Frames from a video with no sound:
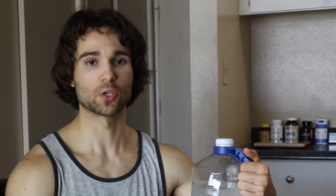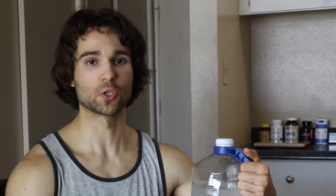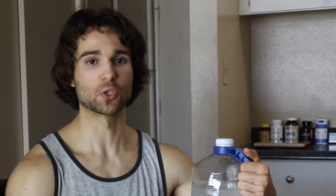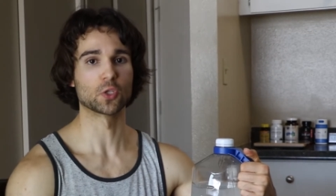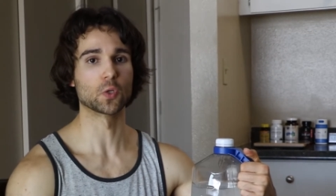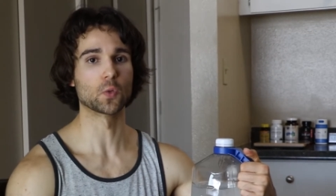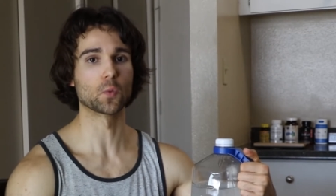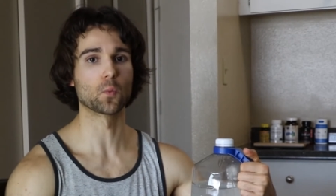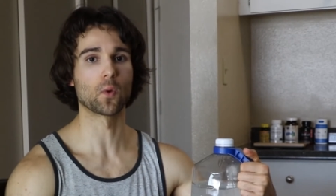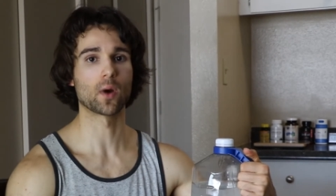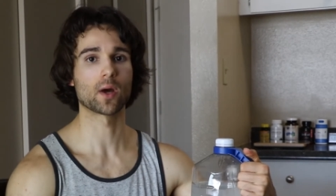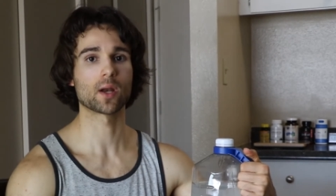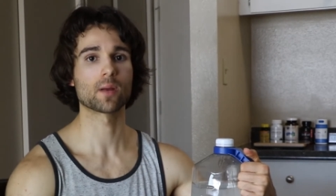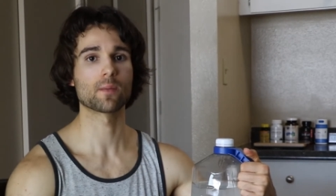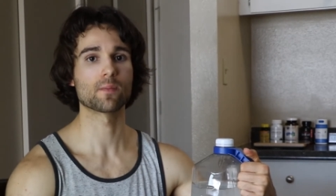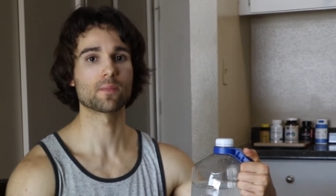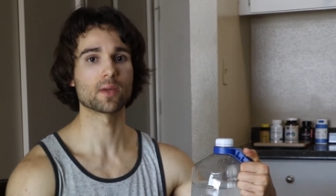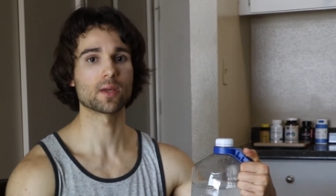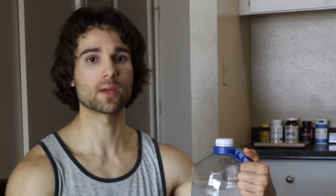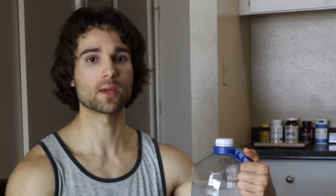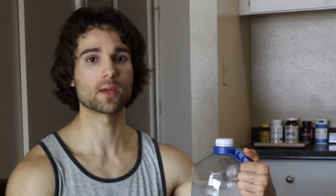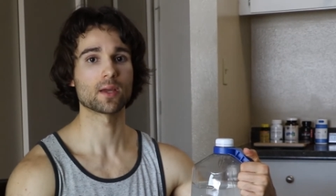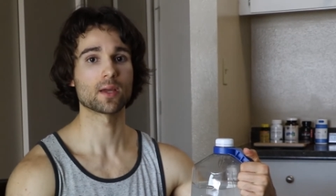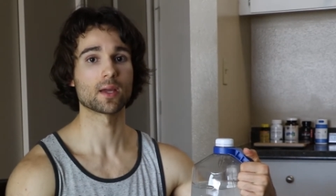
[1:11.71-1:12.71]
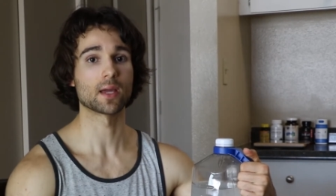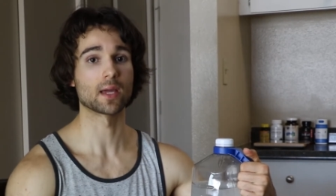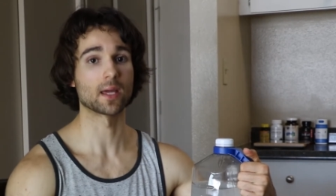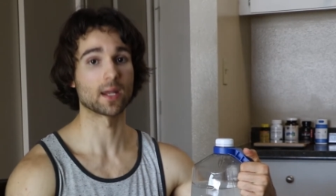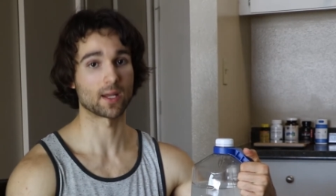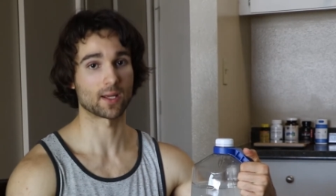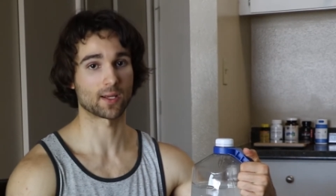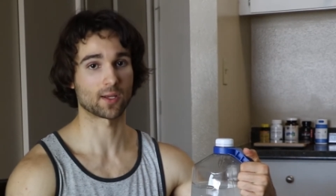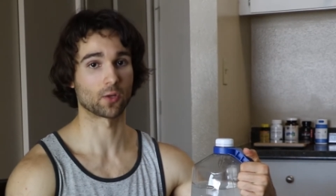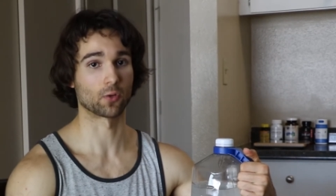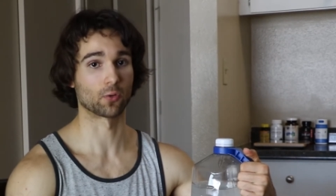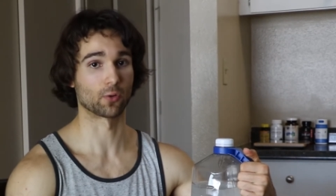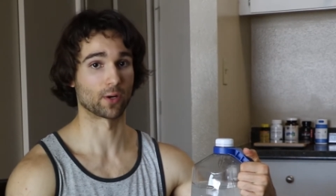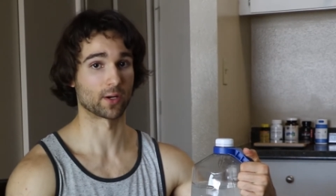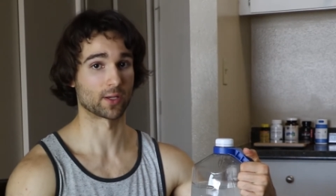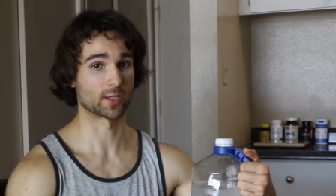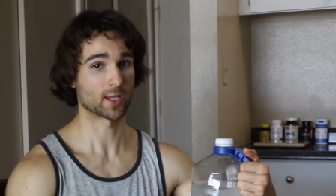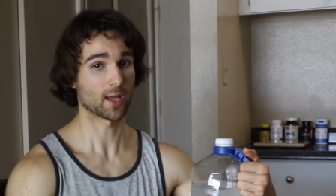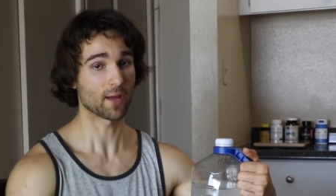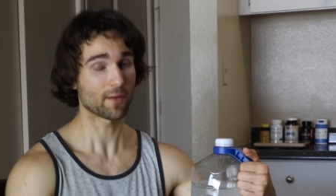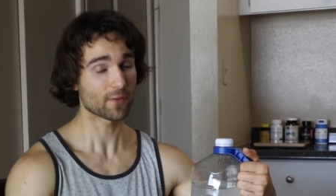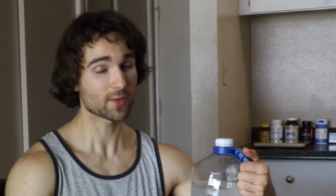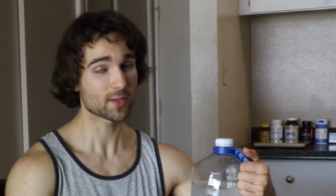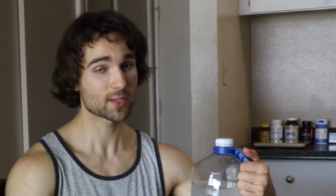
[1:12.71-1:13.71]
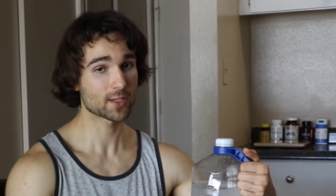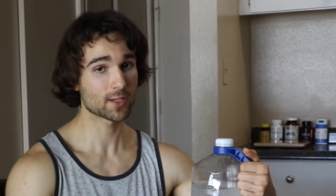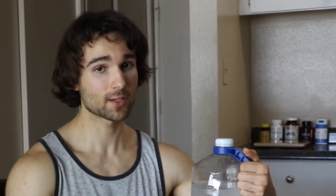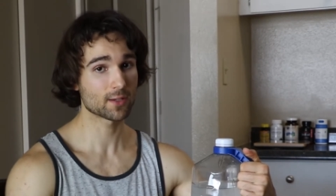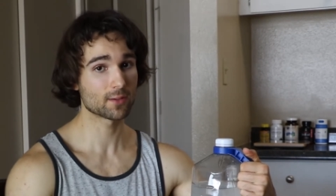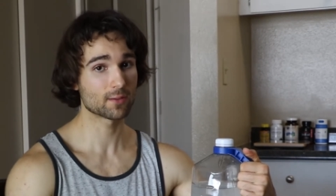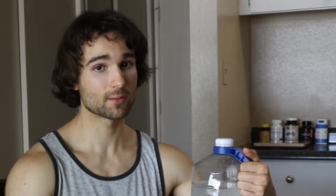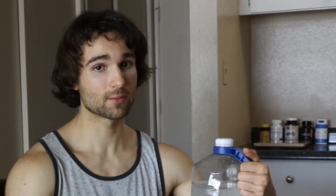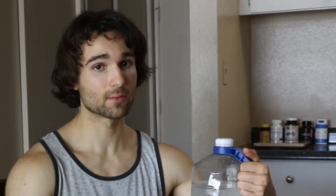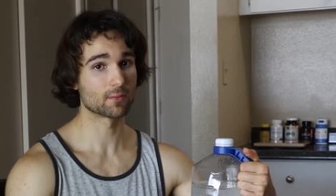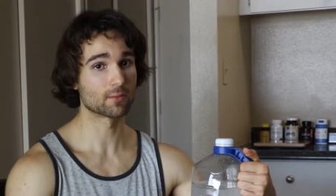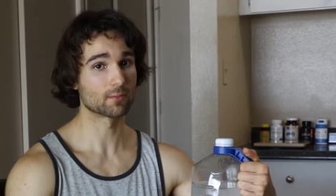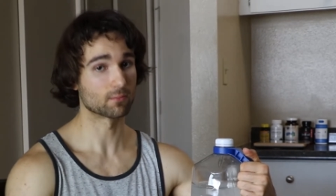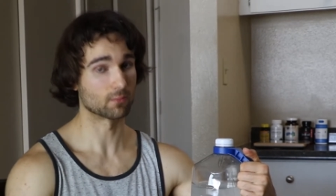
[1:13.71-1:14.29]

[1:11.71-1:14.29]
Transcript: You want to be in a caloric deficit.